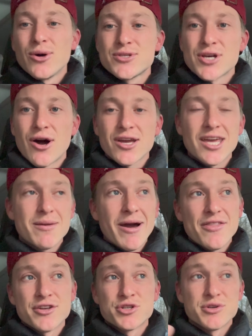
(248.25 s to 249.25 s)
talking about
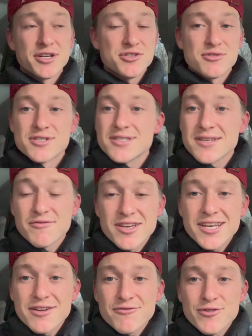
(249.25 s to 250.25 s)
the traditional
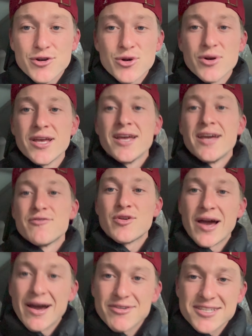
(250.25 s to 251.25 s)
Slovenian food. If you
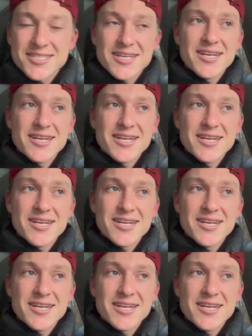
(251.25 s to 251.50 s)
haven't seen